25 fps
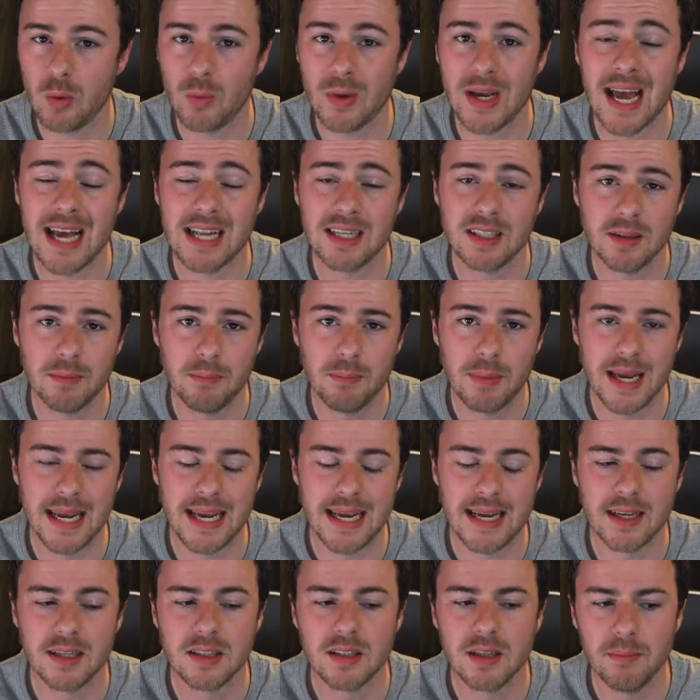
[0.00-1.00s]
we had to
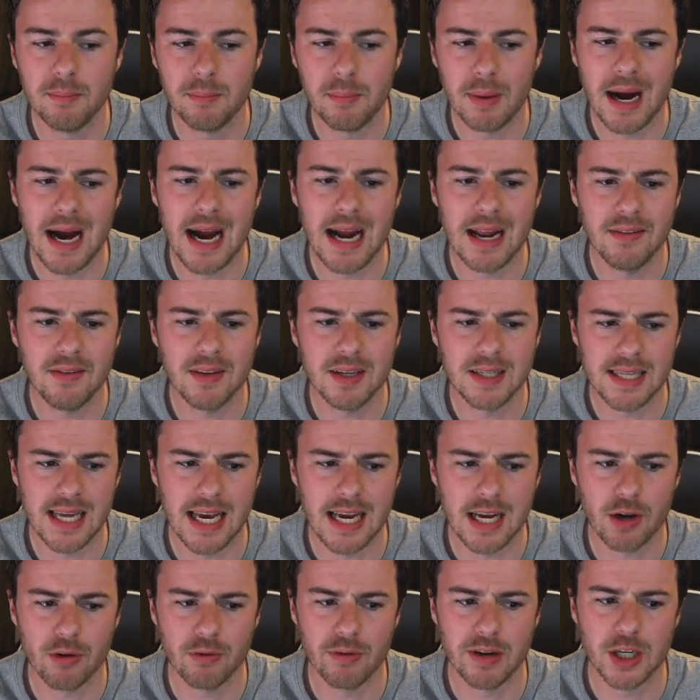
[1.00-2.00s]
pay to buy the
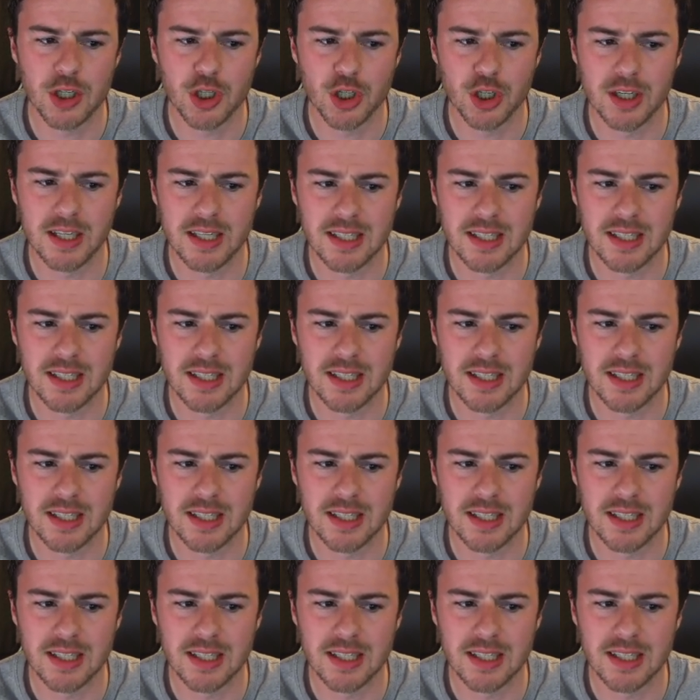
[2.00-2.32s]
decoration